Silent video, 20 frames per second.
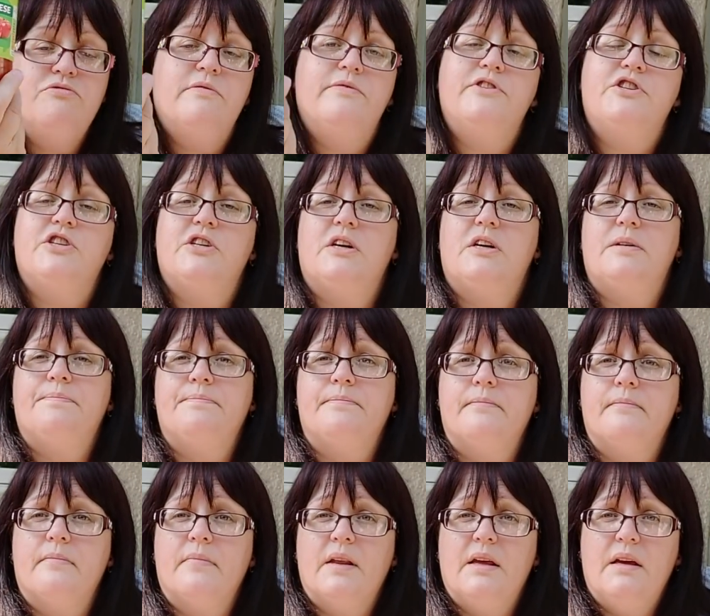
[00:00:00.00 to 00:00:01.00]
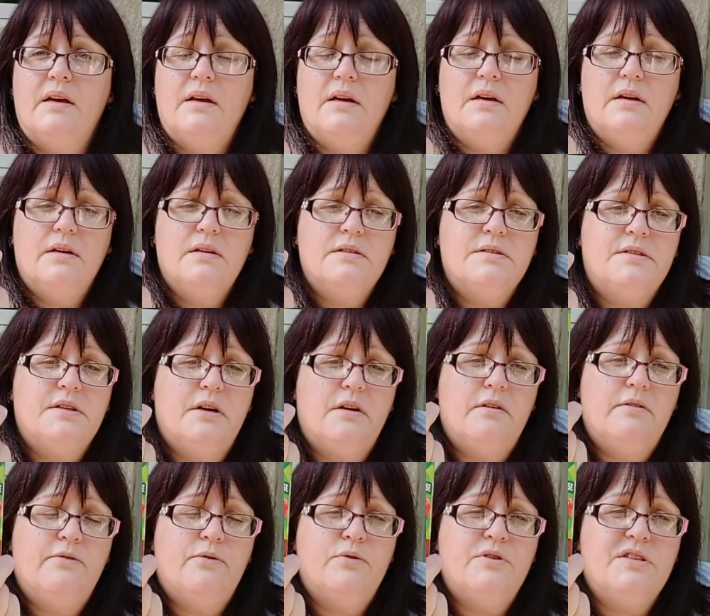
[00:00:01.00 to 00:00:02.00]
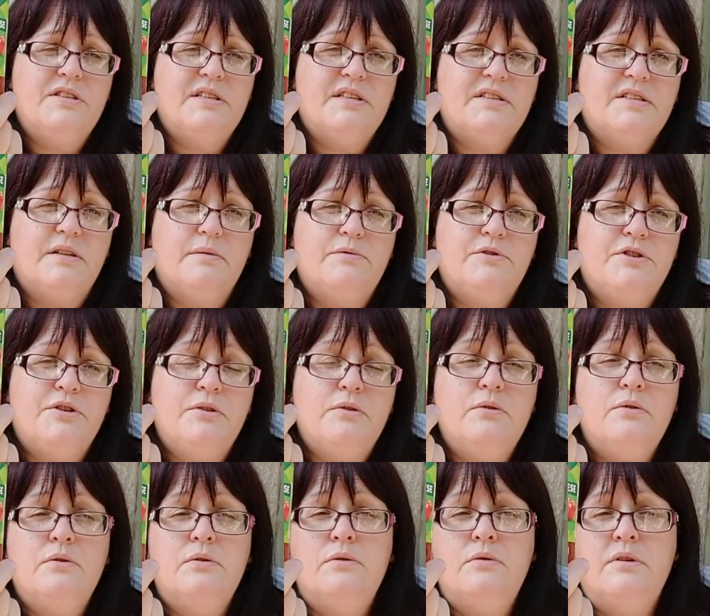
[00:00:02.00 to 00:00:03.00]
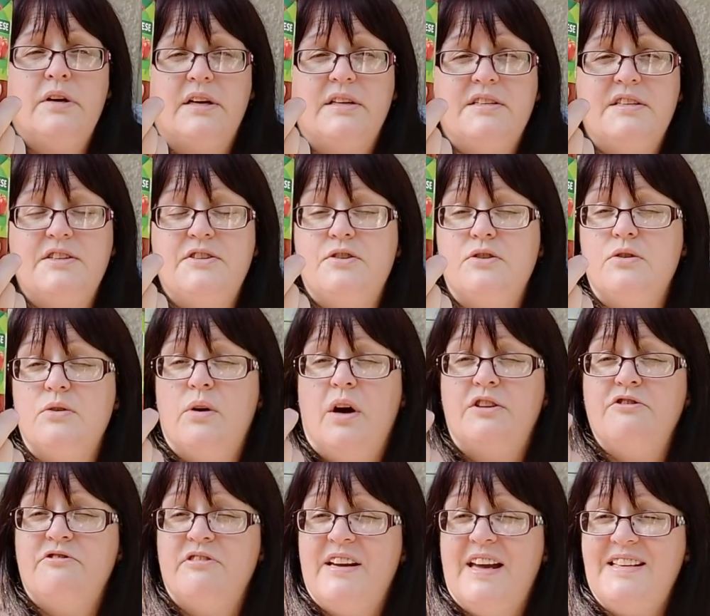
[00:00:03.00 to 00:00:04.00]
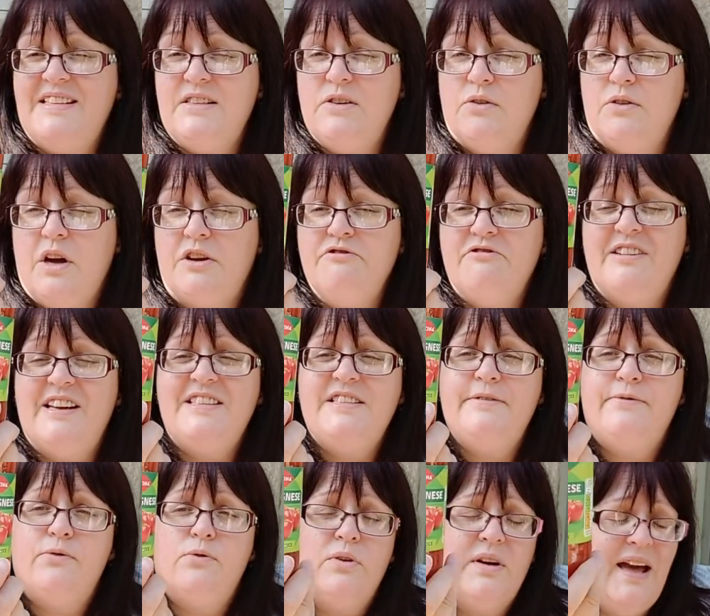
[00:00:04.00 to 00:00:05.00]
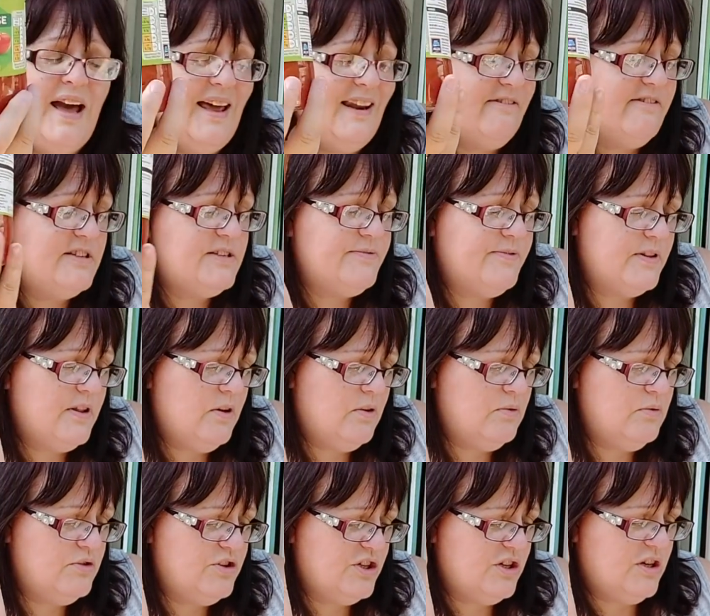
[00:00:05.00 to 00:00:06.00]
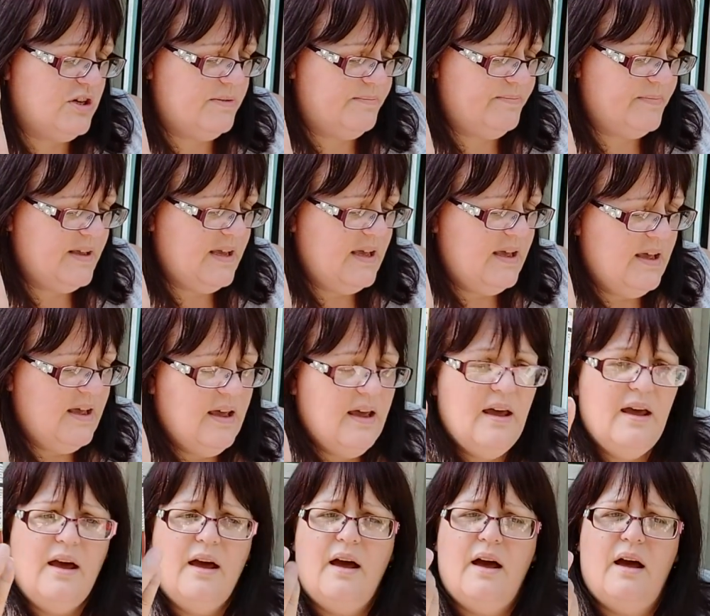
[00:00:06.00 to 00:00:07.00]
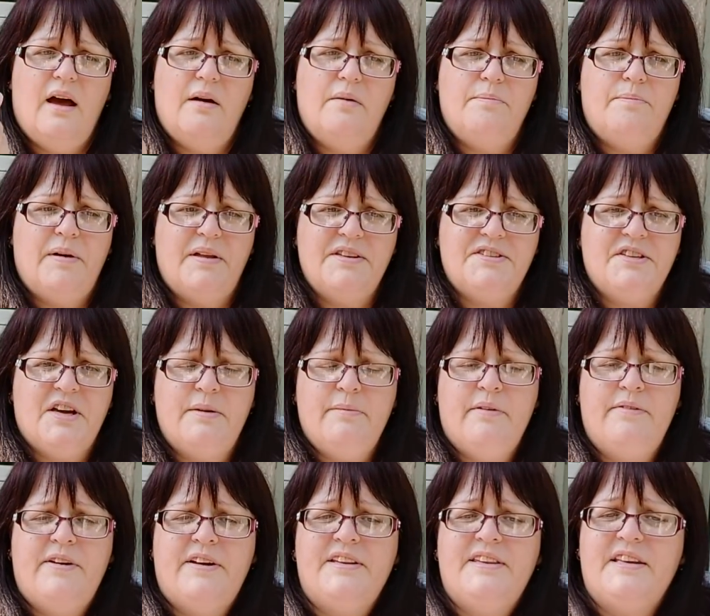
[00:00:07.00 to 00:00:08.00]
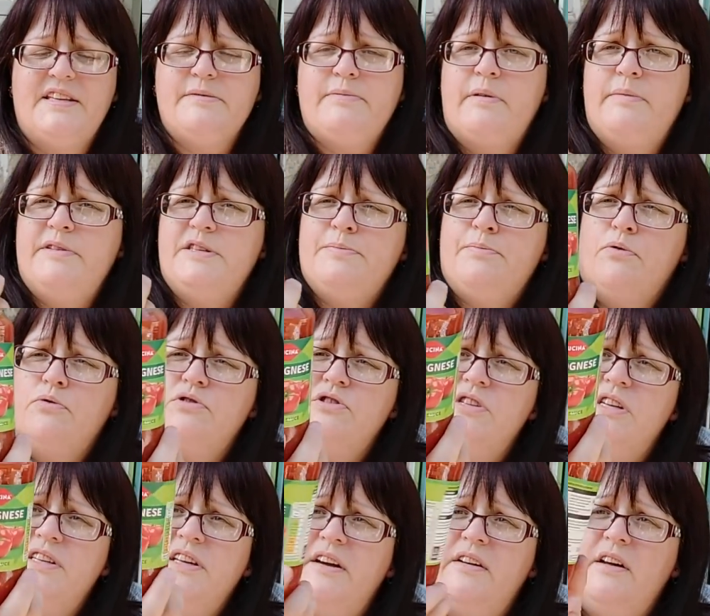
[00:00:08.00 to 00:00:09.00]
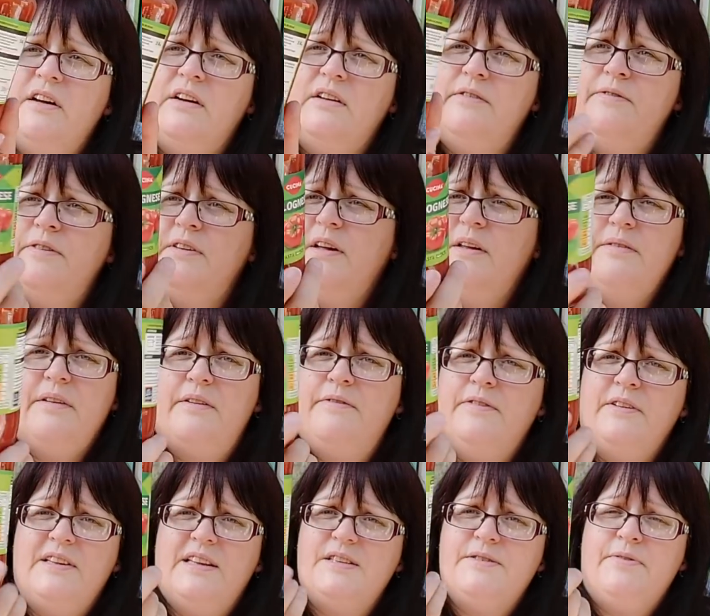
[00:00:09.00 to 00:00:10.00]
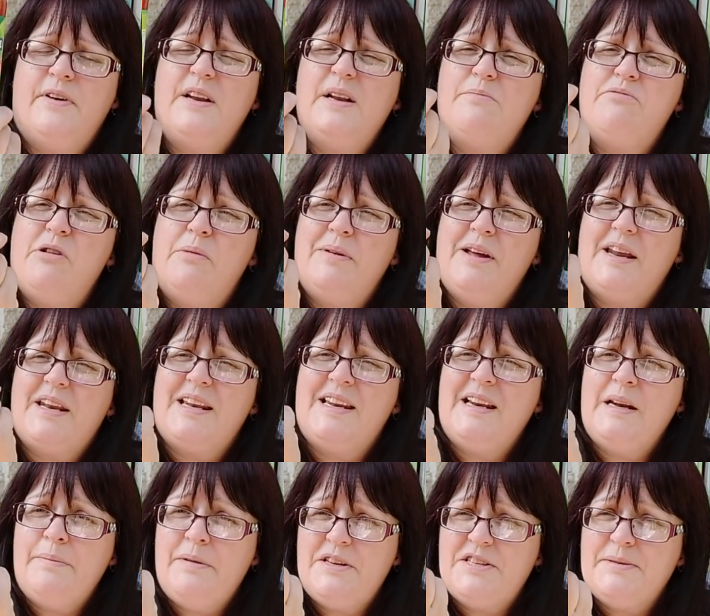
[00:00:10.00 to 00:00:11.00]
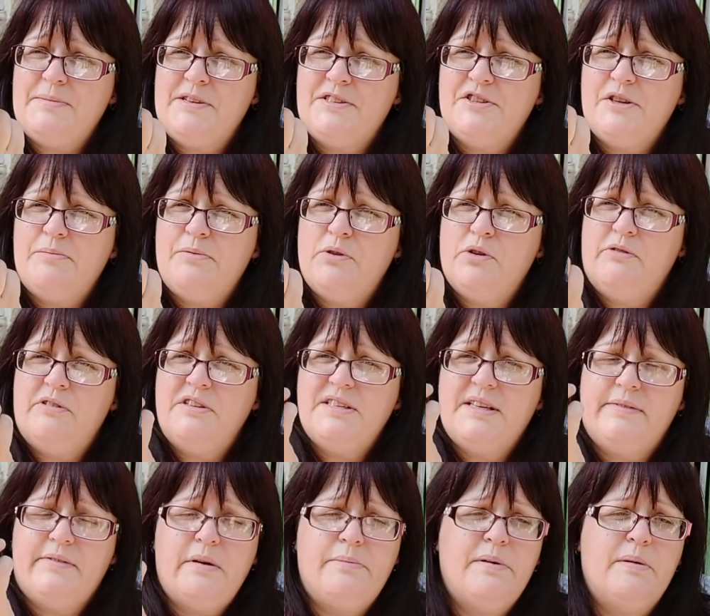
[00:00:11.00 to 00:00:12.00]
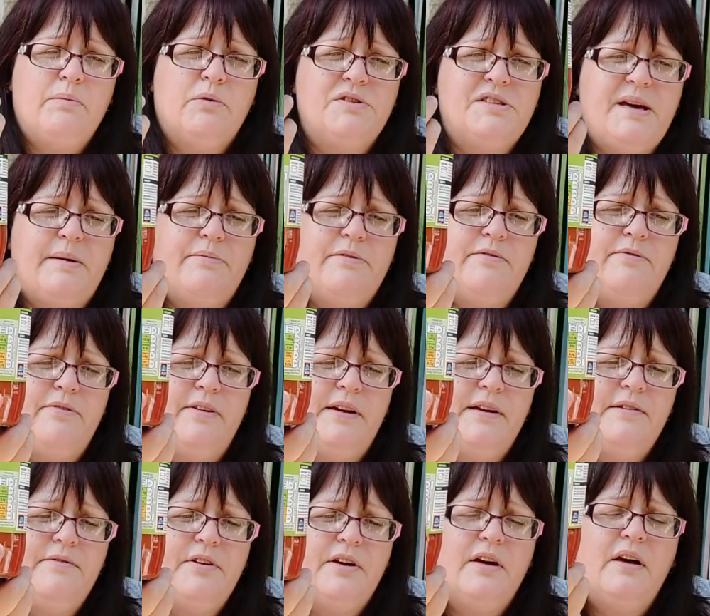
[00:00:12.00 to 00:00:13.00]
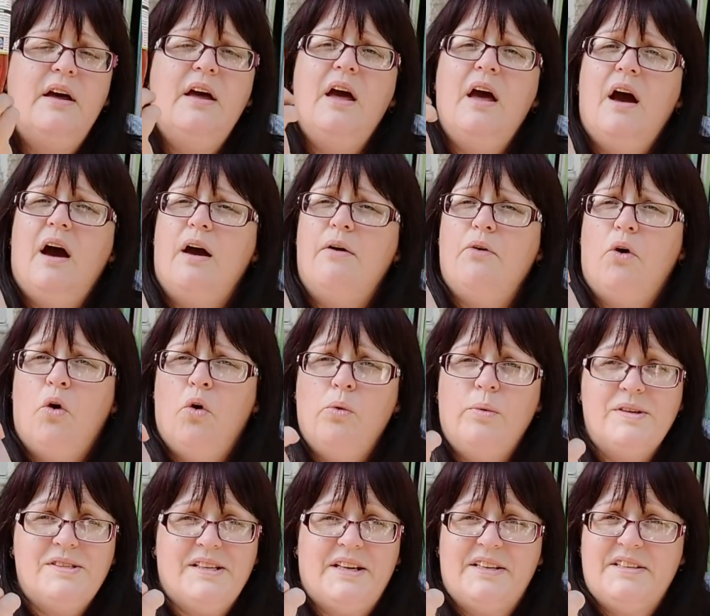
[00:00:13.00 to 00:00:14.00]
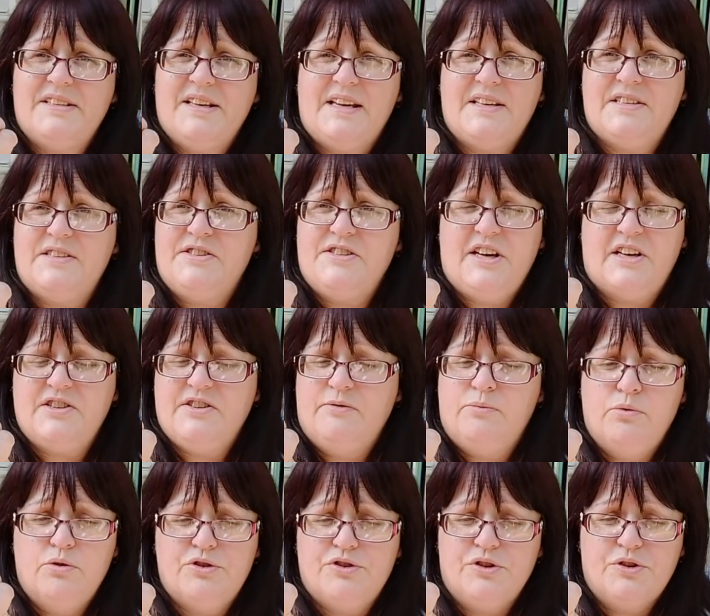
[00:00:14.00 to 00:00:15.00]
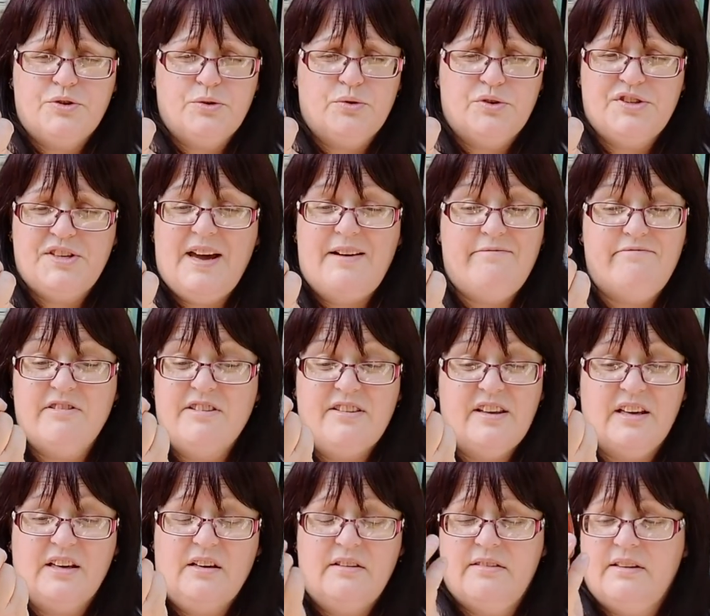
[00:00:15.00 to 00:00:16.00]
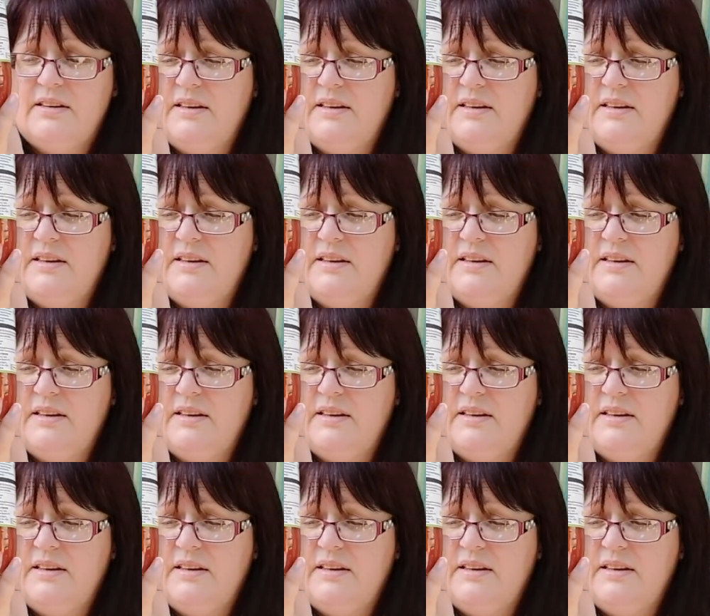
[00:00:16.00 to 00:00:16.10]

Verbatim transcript: of a jar. So 46 times 2, 92, 180 or 184 calories for the whole jar. By the time I've added that to my mince, portioned it down, I feel that's fine. I'll probably add a little bit of tomato puree to give it a bit more depth of flavour. I always add a dash of Worcester sauce to everything. I think